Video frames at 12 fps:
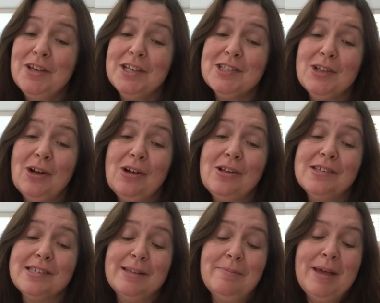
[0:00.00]
Fix All
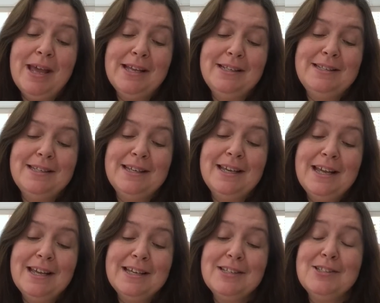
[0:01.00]
Cement.
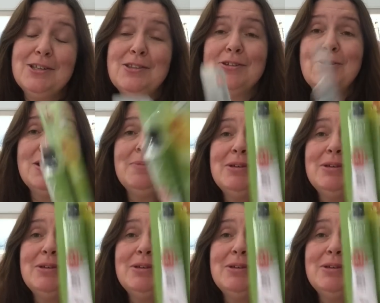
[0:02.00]
It's a 30